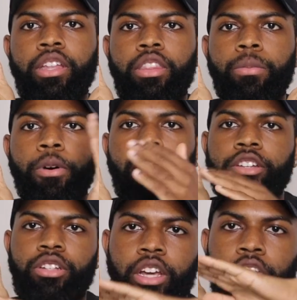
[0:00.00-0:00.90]
the
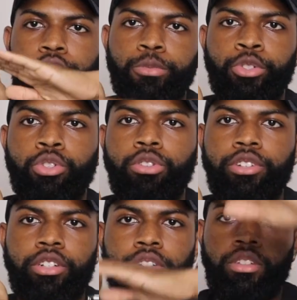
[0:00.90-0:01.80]
bars go from
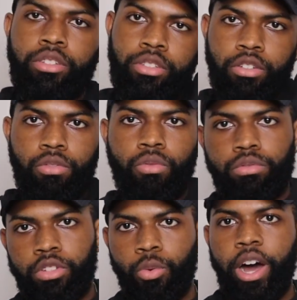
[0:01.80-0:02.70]
short to
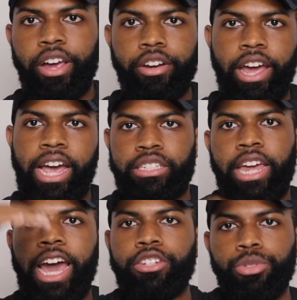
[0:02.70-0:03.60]
wider
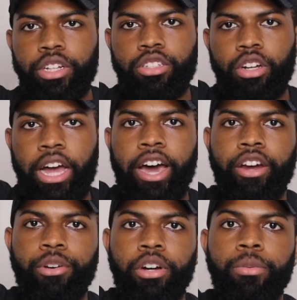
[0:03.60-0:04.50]
as you get
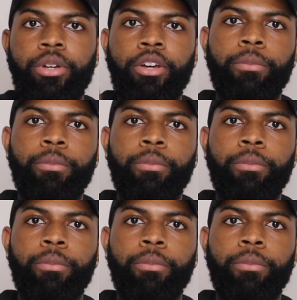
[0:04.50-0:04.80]
higher up.